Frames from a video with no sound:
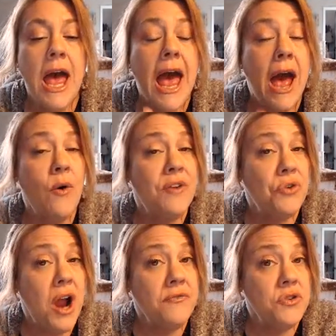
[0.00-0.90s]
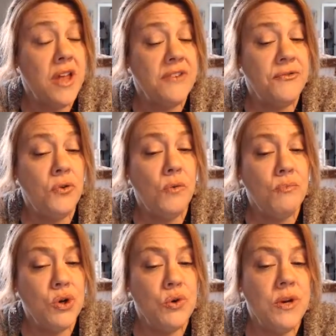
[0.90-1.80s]
However, after that full
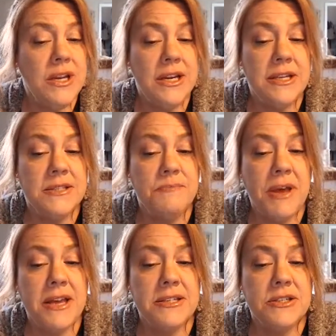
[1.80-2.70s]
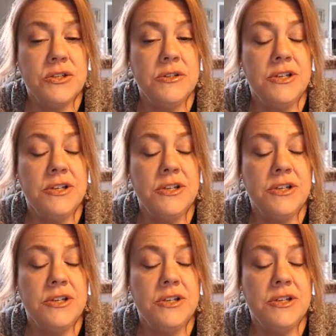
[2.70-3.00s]
moon, it is best,